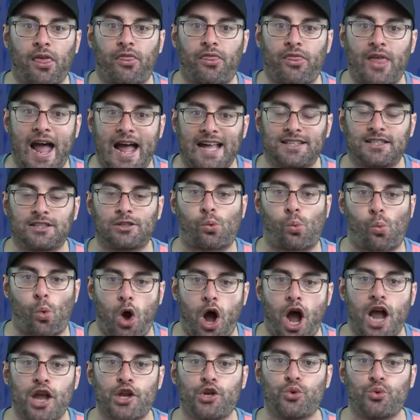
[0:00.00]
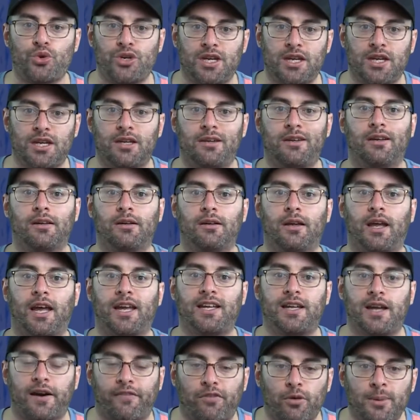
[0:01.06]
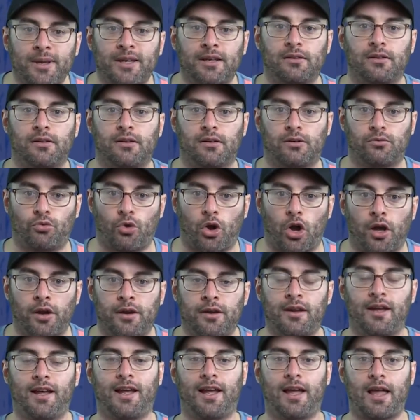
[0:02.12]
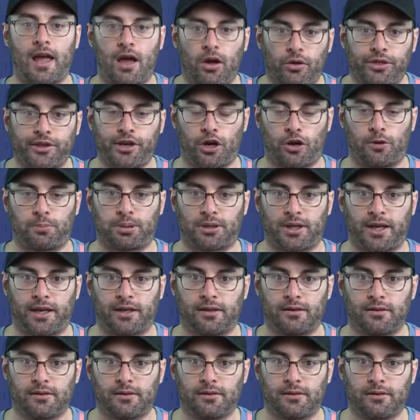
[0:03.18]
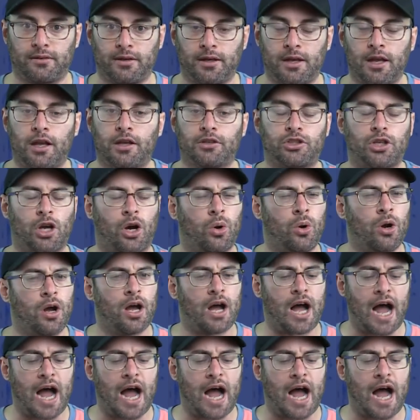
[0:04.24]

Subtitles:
That's why you need a government-run health care plan. So